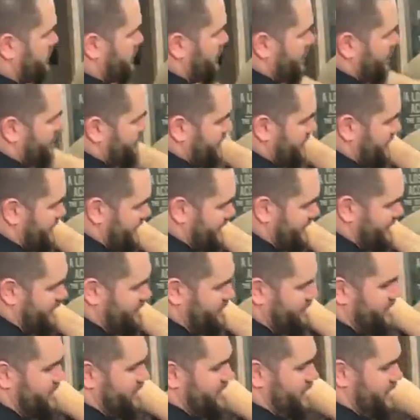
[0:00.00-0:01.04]
up in
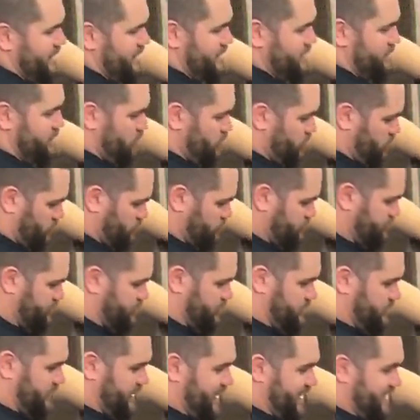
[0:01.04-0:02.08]
here and it holds
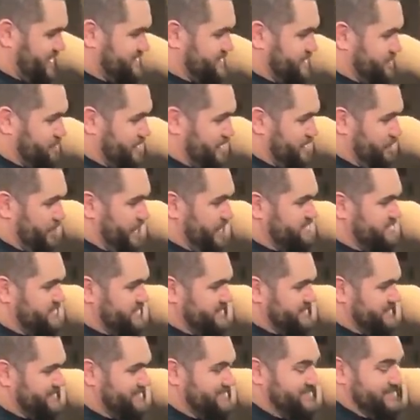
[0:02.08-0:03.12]
your glass. It
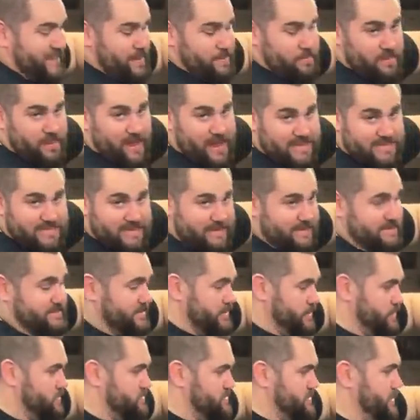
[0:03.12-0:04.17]
basically stabilizes it as
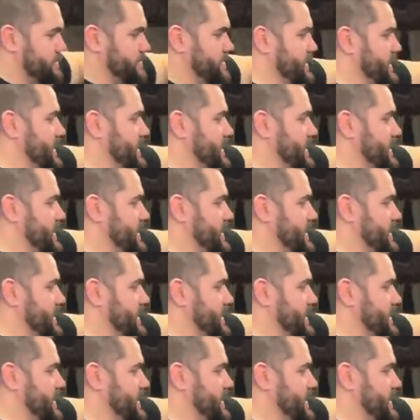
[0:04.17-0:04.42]
it goes up and